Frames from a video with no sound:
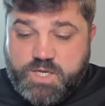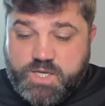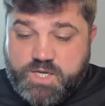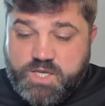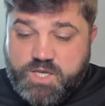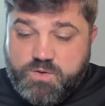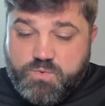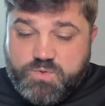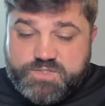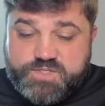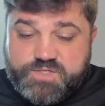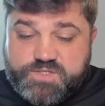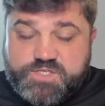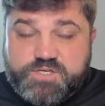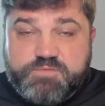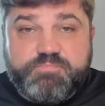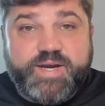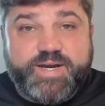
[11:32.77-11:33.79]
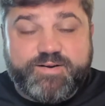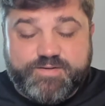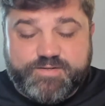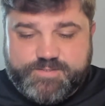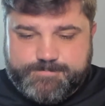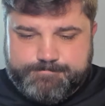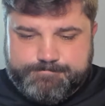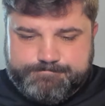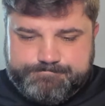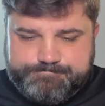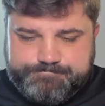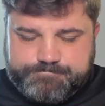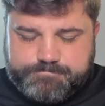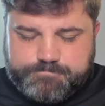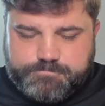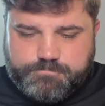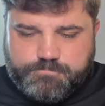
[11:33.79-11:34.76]
And he was a Samaritan.
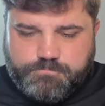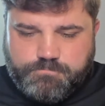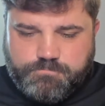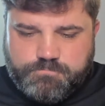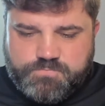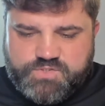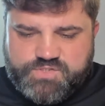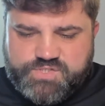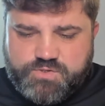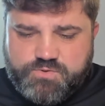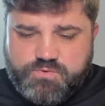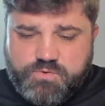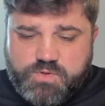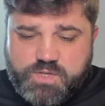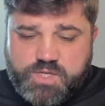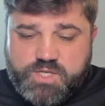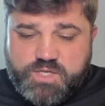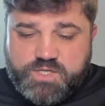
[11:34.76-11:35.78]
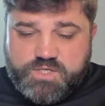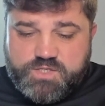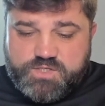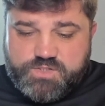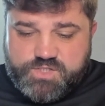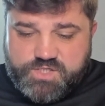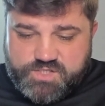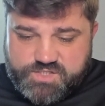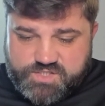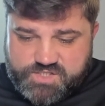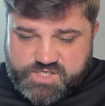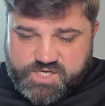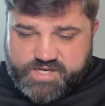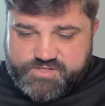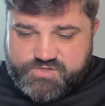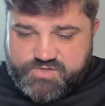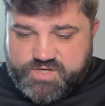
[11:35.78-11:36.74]
So Jesus
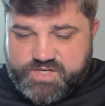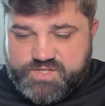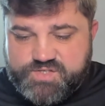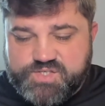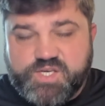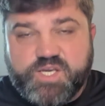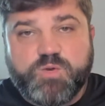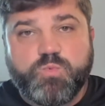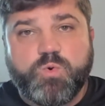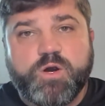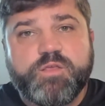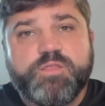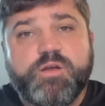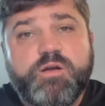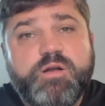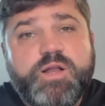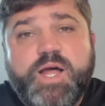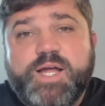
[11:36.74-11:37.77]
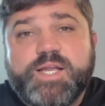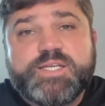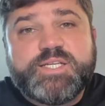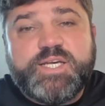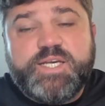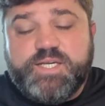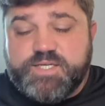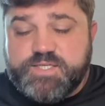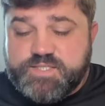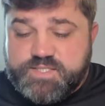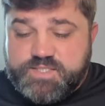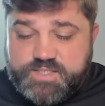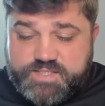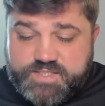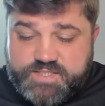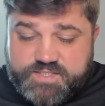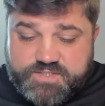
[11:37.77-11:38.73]
answered and said, were there not 10
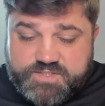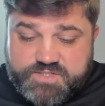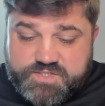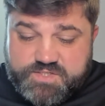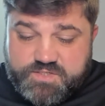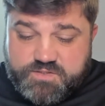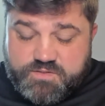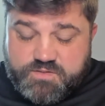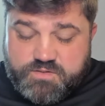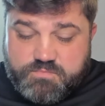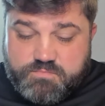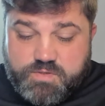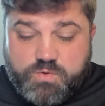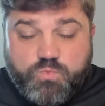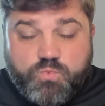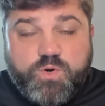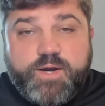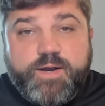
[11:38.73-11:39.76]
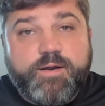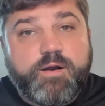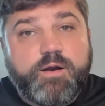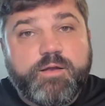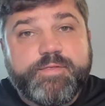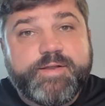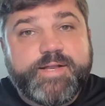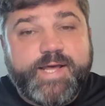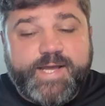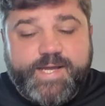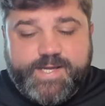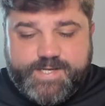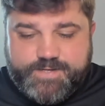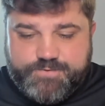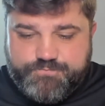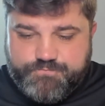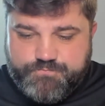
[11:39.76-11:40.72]
cleansed? But where are the
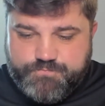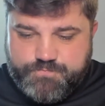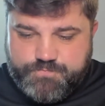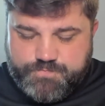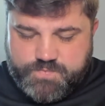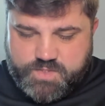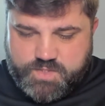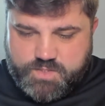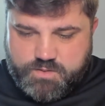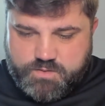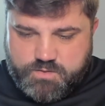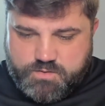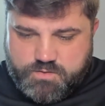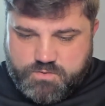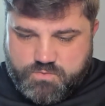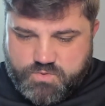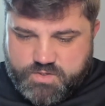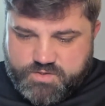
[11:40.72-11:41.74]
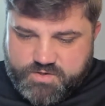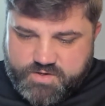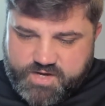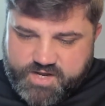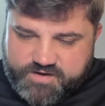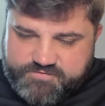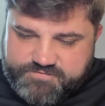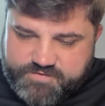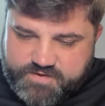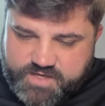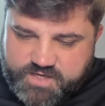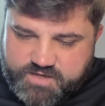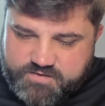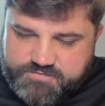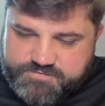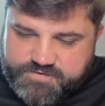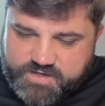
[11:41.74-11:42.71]
nine? Were there not
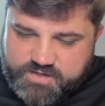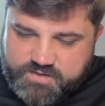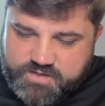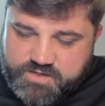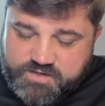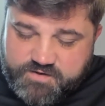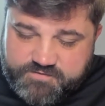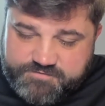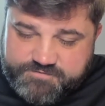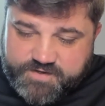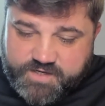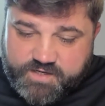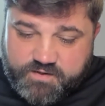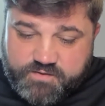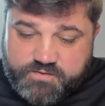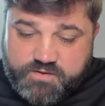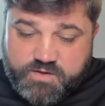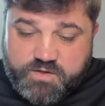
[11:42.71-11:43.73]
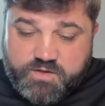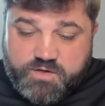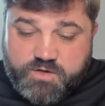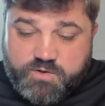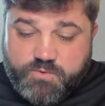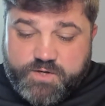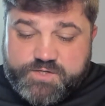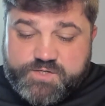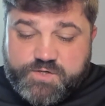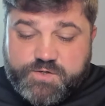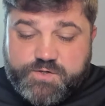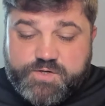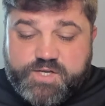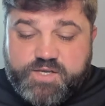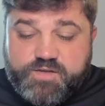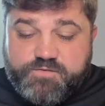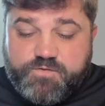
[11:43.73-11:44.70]
any found who
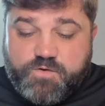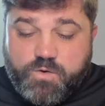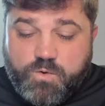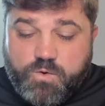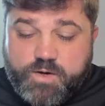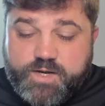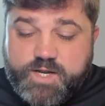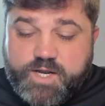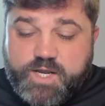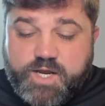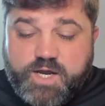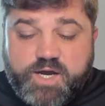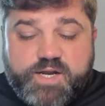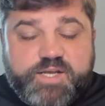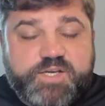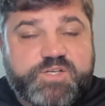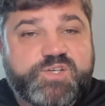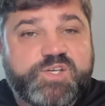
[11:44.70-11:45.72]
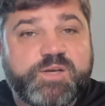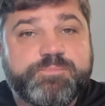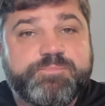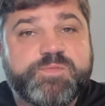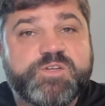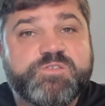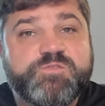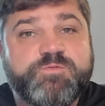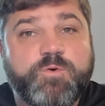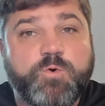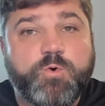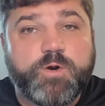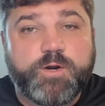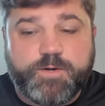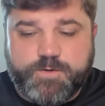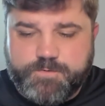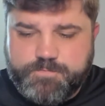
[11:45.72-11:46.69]
returned to give glory to God except this
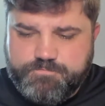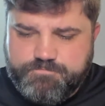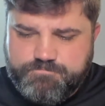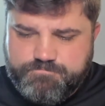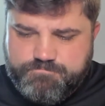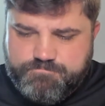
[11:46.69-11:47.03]
foreigner?